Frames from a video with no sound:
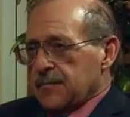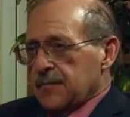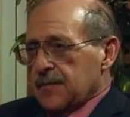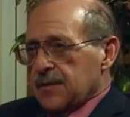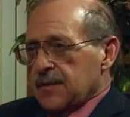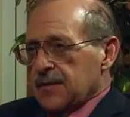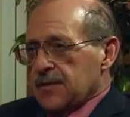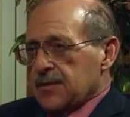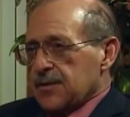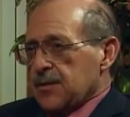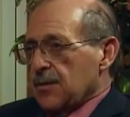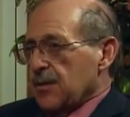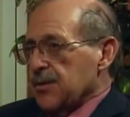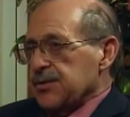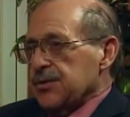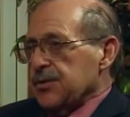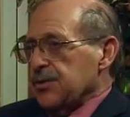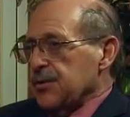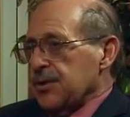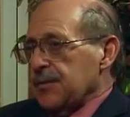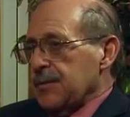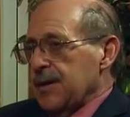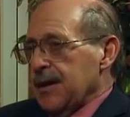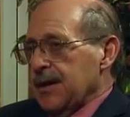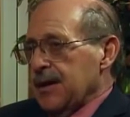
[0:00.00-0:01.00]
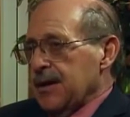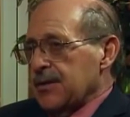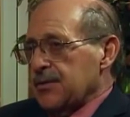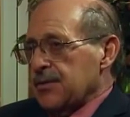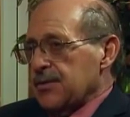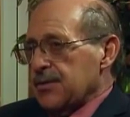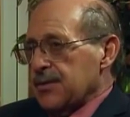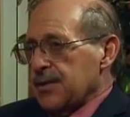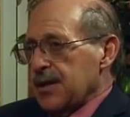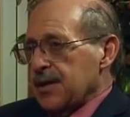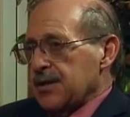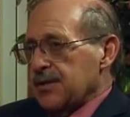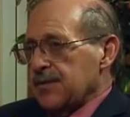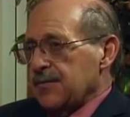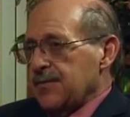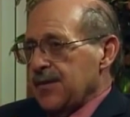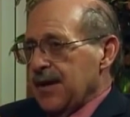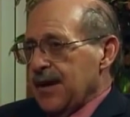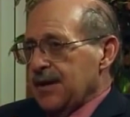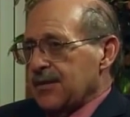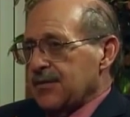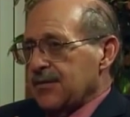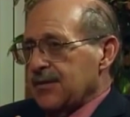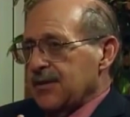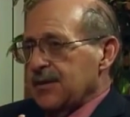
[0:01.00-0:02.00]
So what's so good about exercise? In
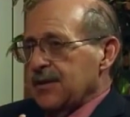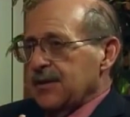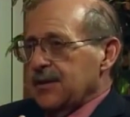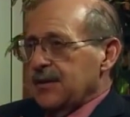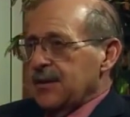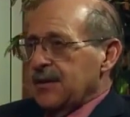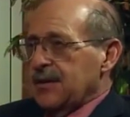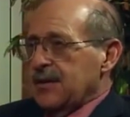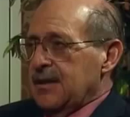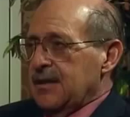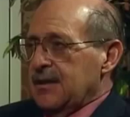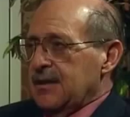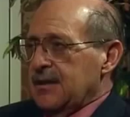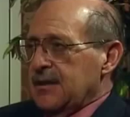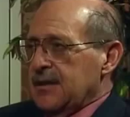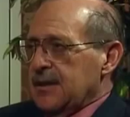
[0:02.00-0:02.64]
fact, in